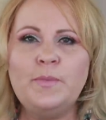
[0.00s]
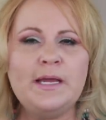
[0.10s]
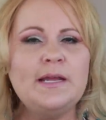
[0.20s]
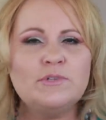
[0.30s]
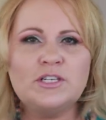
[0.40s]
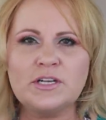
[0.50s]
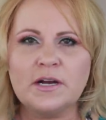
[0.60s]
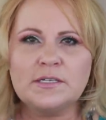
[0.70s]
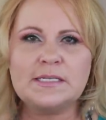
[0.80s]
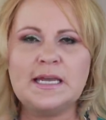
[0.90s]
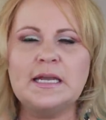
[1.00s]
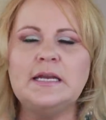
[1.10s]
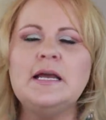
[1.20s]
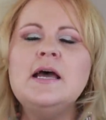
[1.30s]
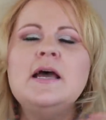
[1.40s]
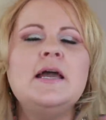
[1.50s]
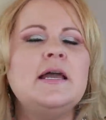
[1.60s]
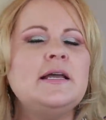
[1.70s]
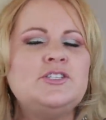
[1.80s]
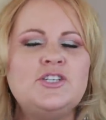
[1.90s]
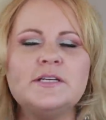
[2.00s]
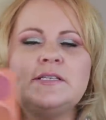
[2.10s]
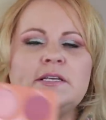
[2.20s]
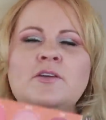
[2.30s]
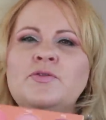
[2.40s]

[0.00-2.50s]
Medium to dark skin, it just,